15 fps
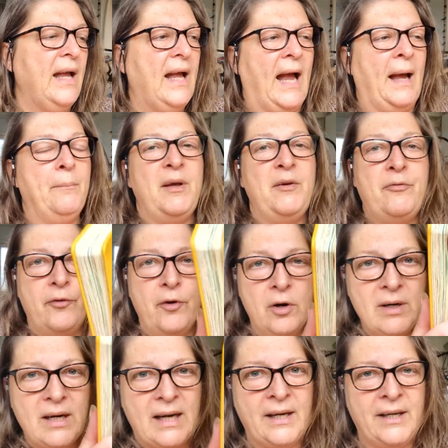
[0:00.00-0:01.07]
And
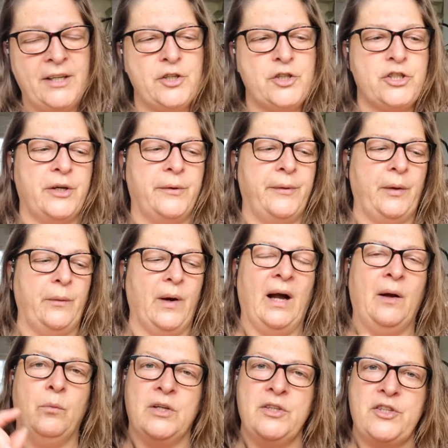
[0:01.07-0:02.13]
before I show you, I
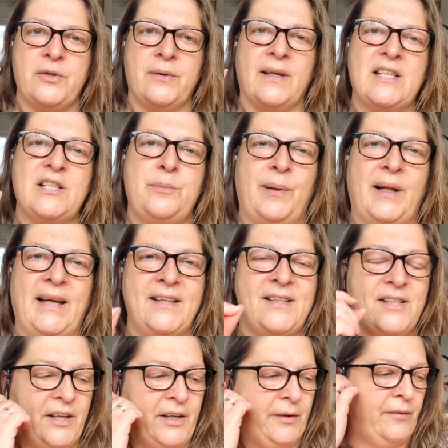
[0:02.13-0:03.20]
want to explain
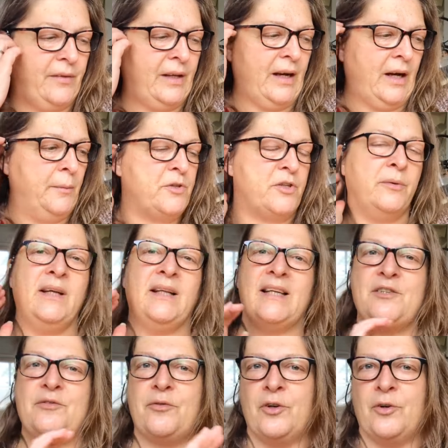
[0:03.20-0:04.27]
to you that I'm doing
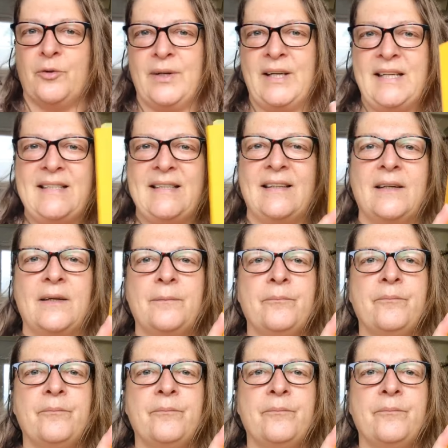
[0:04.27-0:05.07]
this for a reason.